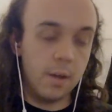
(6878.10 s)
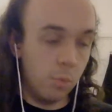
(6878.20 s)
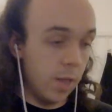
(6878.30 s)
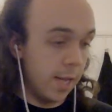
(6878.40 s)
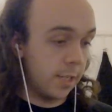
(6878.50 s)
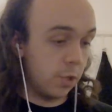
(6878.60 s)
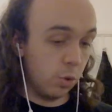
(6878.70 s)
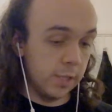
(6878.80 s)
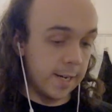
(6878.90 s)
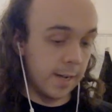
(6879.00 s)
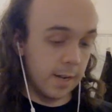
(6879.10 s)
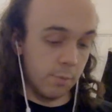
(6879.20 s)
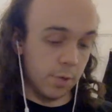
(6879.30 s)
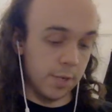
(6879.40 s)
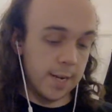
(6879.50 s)
Would like to talk to Nick Keim
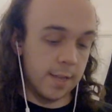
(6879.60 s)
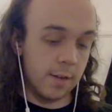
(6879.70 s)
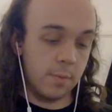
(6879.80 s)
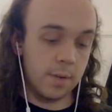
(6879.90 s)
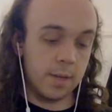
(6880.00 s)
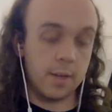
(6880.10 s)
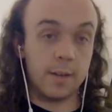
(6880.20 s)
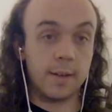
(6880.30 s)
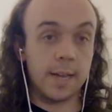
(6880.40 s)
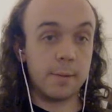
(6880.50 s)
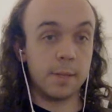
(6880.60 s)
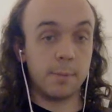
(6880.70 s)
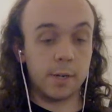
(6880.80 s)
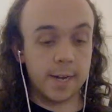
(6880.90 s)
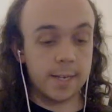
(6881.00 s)
one day, though. Get him on the
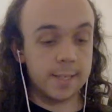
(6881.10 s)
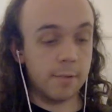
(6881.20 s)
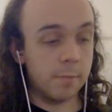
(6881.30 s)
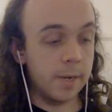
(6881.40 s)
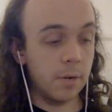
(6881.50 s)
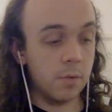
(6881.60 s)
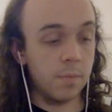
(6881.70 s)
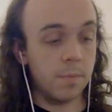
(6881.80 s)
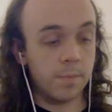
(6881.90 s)
podcast. That would be cool.